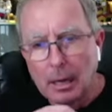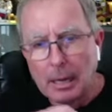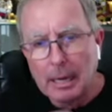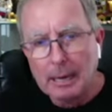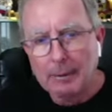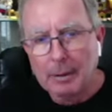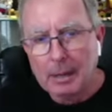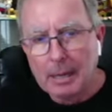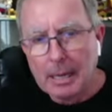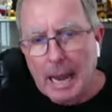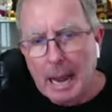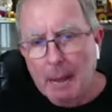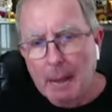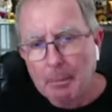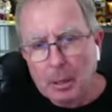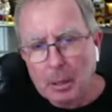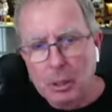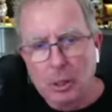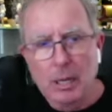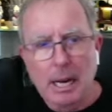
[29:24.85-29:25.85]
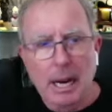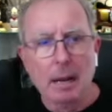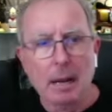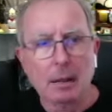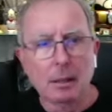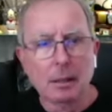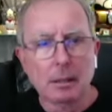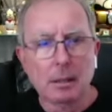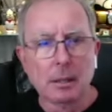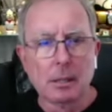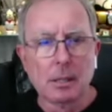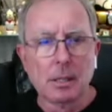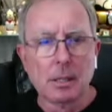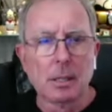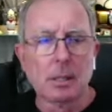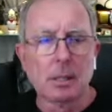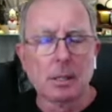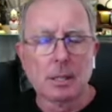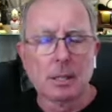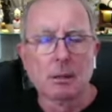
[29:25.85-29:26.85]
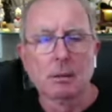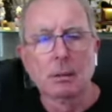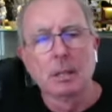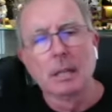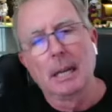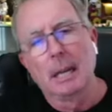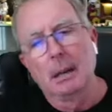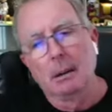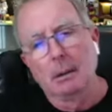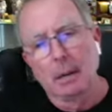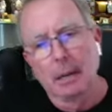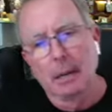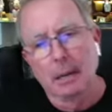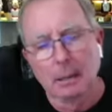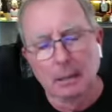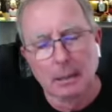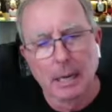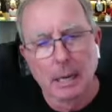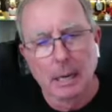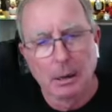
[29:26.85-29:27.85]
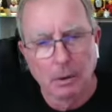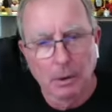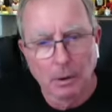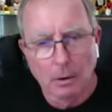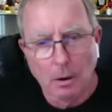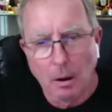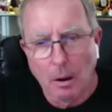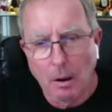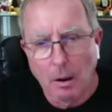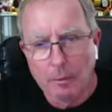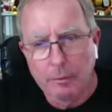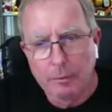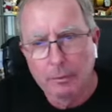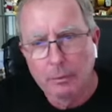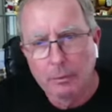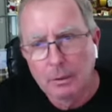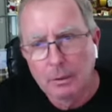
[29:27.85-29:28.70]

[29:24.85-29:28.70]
even that much talent doesn't necessarily carry it carry it off.